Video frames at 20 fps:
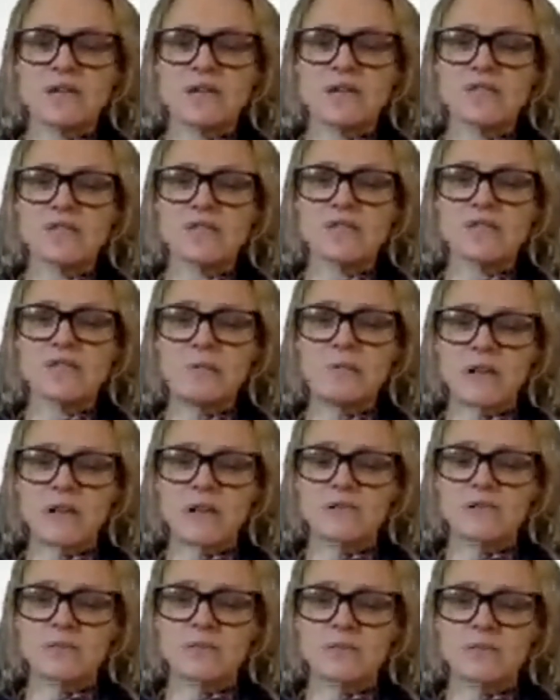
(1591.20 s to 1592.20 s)
So some of
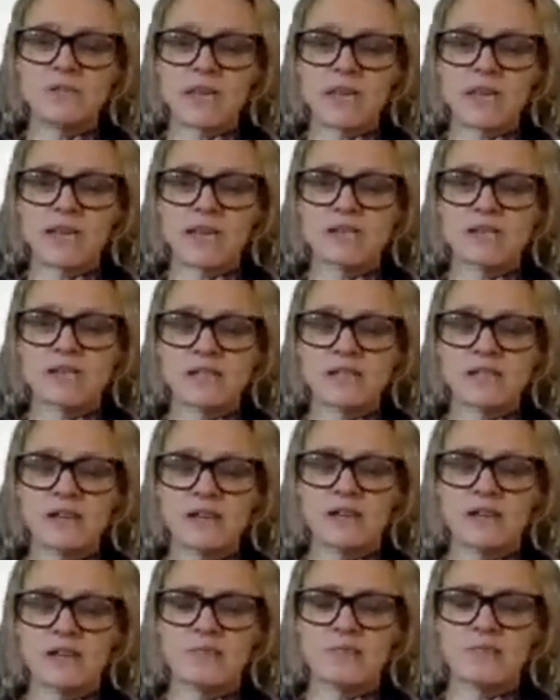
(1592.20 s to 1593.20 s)
our subjects,
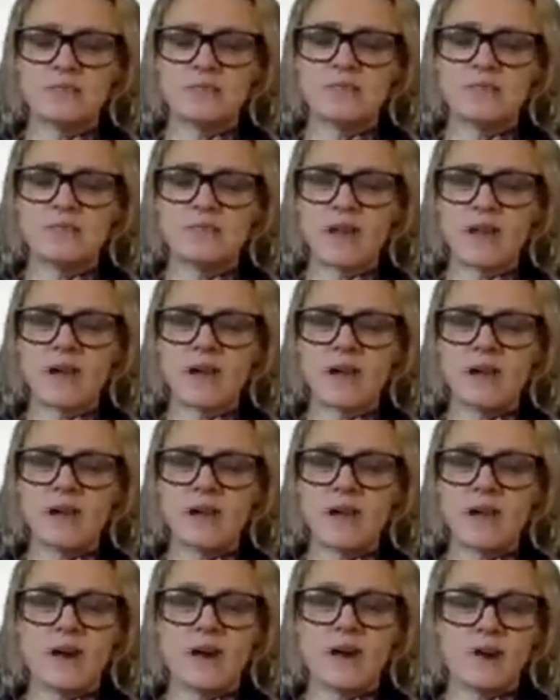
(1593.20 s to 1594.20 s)
um, uh,
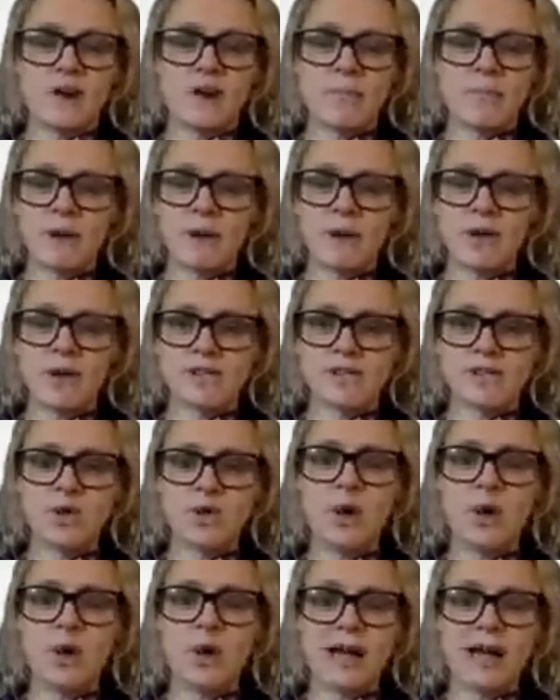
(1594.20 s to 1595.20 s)
our employers are
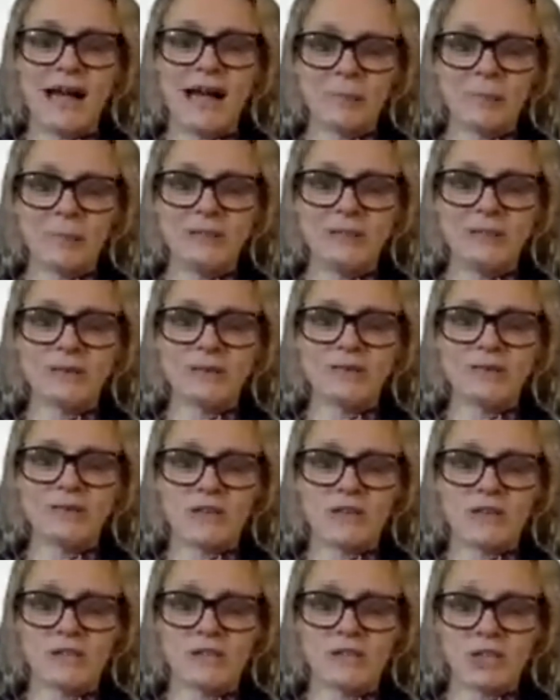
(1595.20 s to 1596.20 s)
quite happy to have
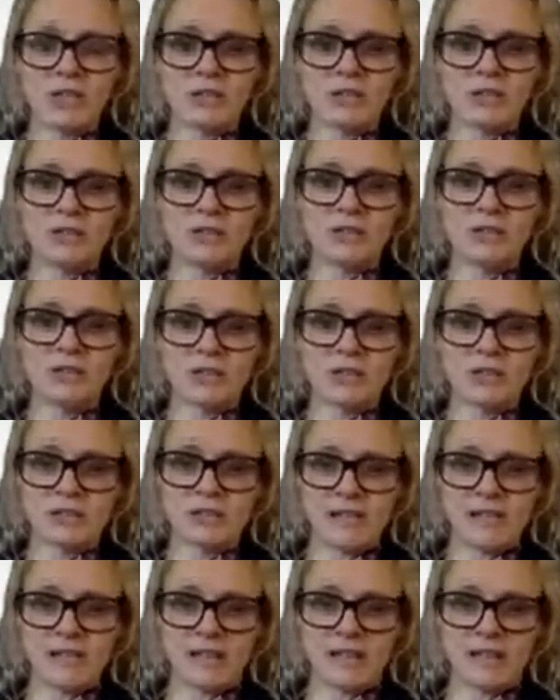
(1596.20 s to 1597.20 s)
our students on
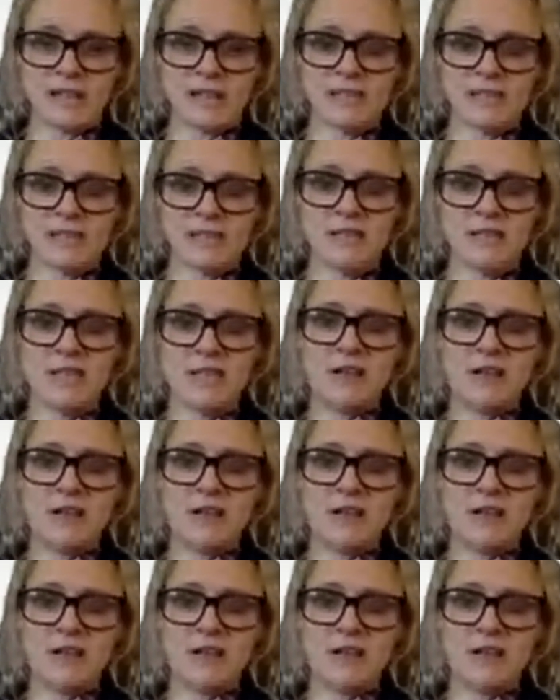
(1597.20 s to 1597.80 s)
site.